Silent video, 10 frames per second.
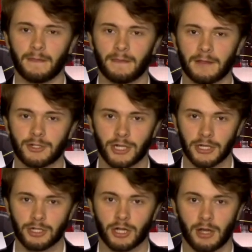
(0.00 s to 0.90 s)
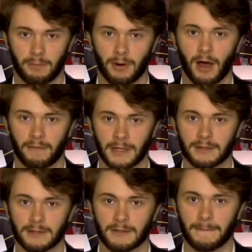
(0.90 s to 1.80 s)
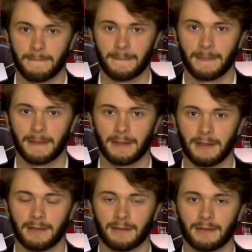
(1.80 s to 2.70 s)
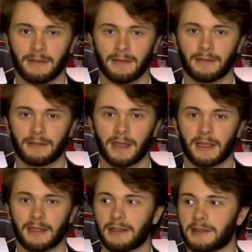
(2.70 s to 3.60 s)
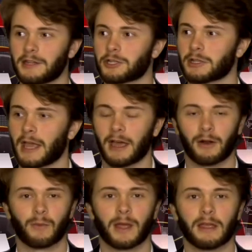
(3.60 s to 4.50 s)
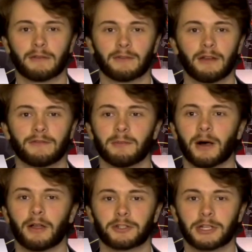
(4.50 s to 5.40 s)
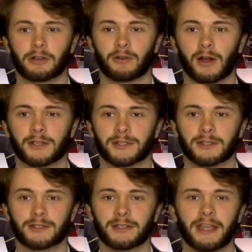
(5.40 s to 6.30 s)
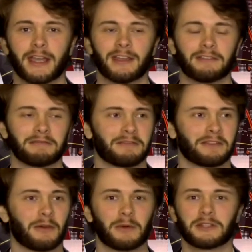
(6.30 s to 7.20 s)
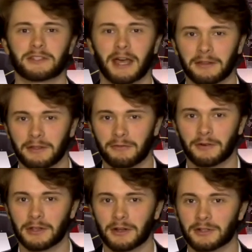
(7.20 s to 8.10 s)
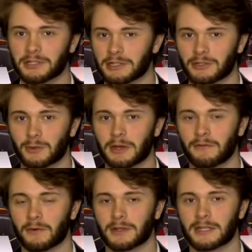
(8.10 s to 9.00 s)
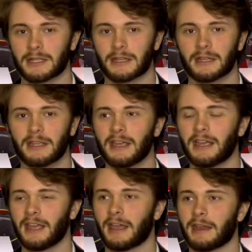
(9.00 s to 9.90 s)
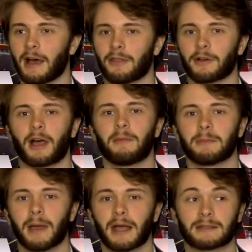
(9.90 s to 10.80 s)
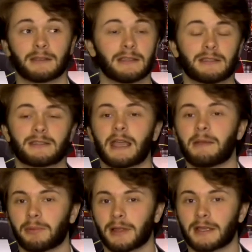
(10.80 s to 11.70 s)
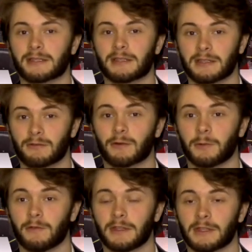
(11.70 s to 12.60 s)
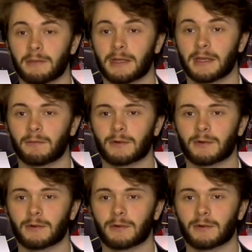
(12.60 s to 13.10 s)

Zhejiang province, they initially had a wave of demolishing crosses and they went silent for years since 2014. And now they're coming back to these same places and removing them again.